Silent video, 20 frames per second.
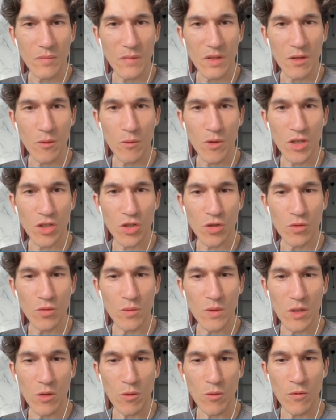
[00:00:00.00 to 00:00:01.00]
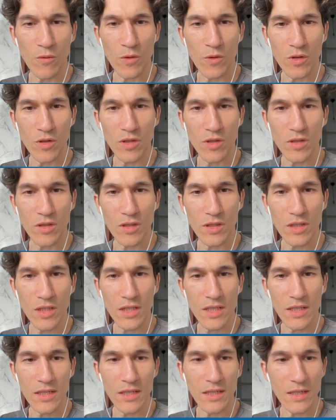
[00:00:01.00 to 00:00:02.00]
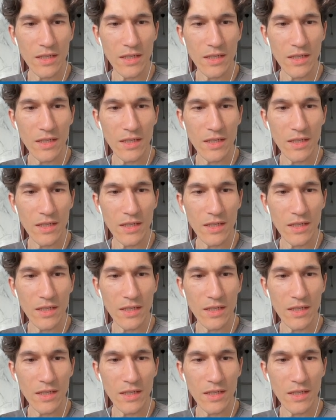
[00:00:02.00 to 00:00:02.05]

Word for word: Where should we go first? Let's see.